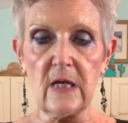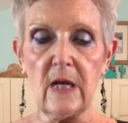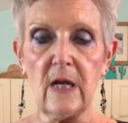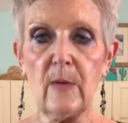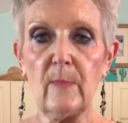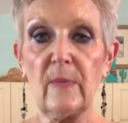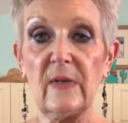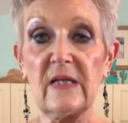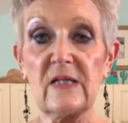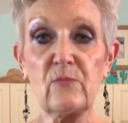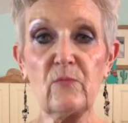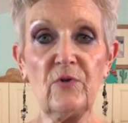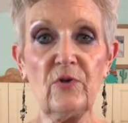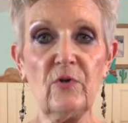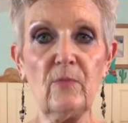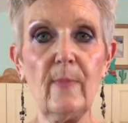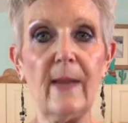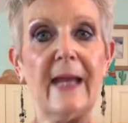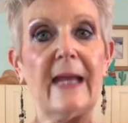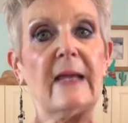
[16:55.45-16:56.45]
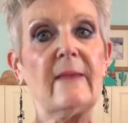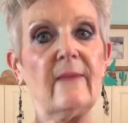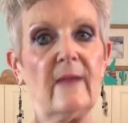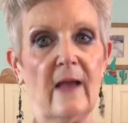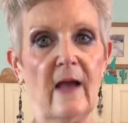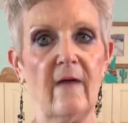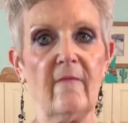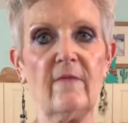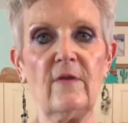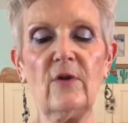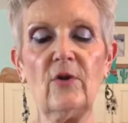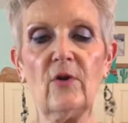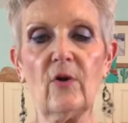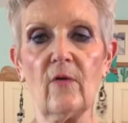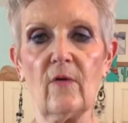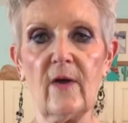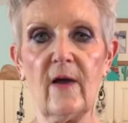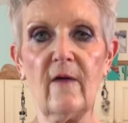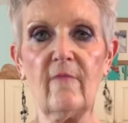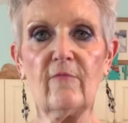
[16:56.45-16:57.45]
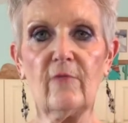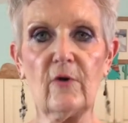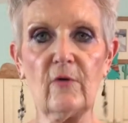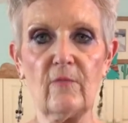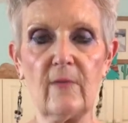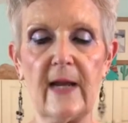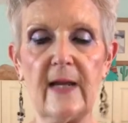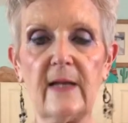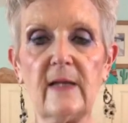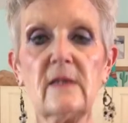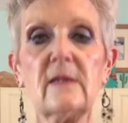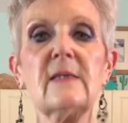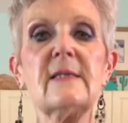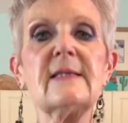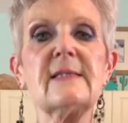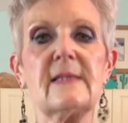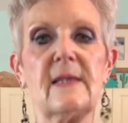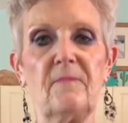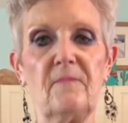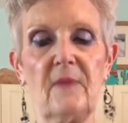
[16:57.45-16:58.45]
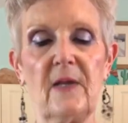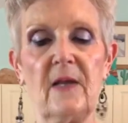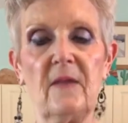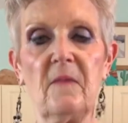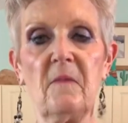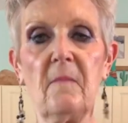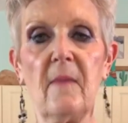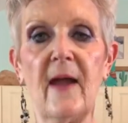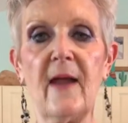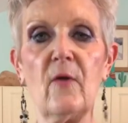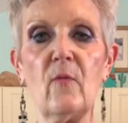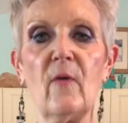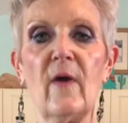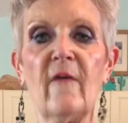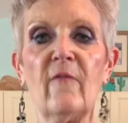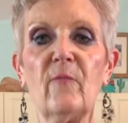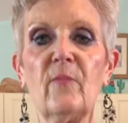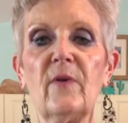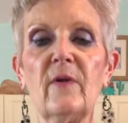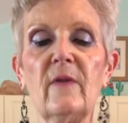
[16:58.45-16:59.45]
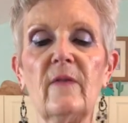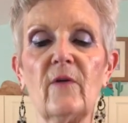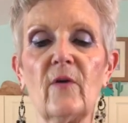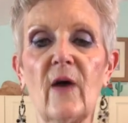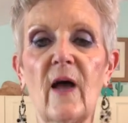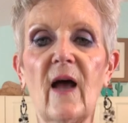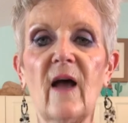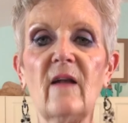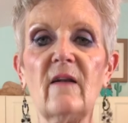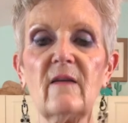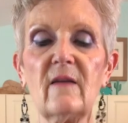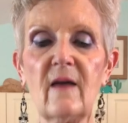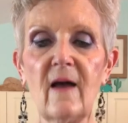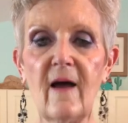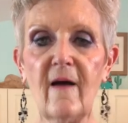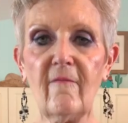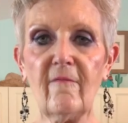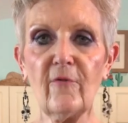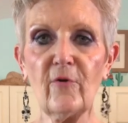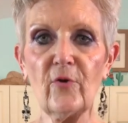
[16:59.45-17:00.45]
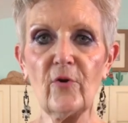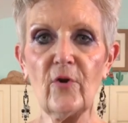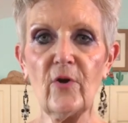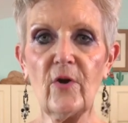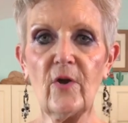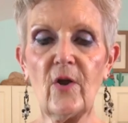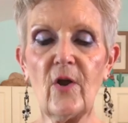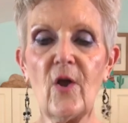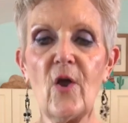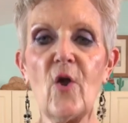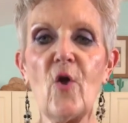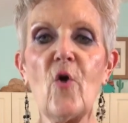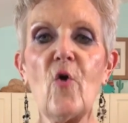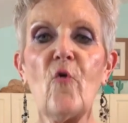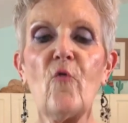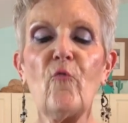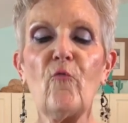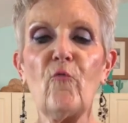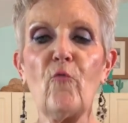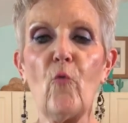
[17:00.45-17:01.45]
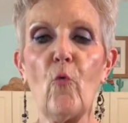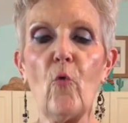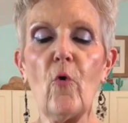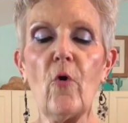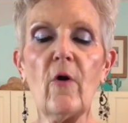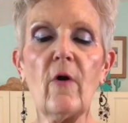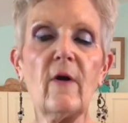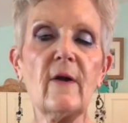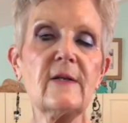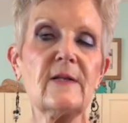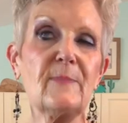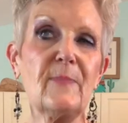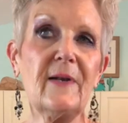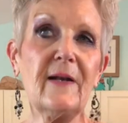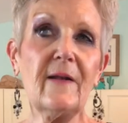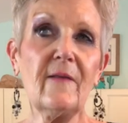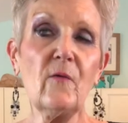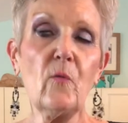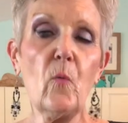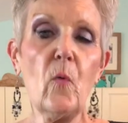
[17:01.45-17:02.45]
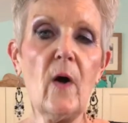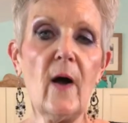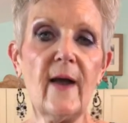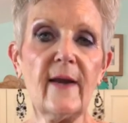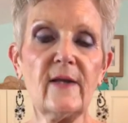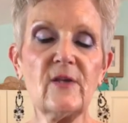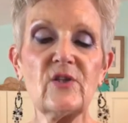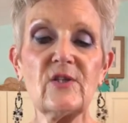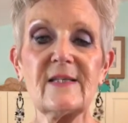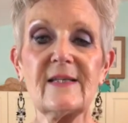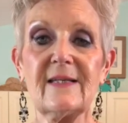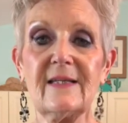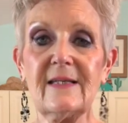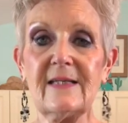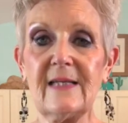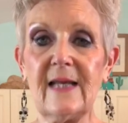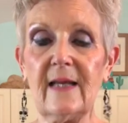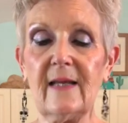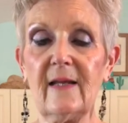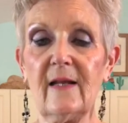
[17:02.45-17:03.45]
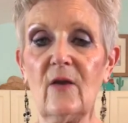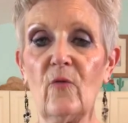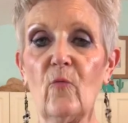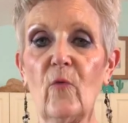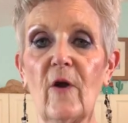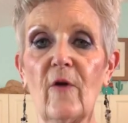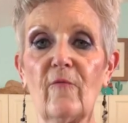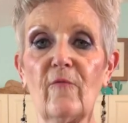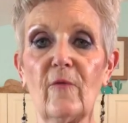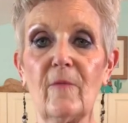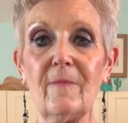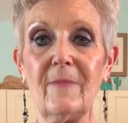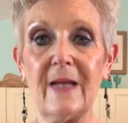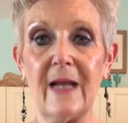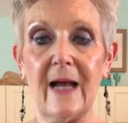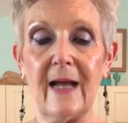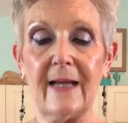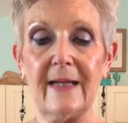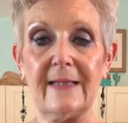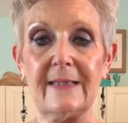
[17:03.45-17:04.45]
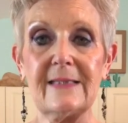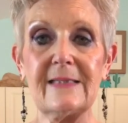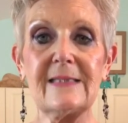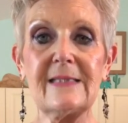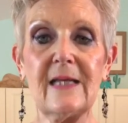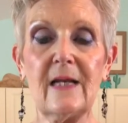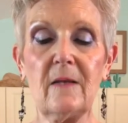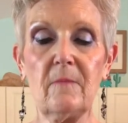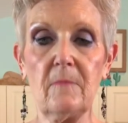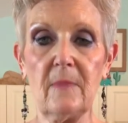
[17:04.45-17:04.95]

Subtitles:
because when you bake in the oven, you don't cover it, right? Same thing in the microwave, put it in there uncovered for, depending on the wattage, it's gonna take anywhere from 9 to 10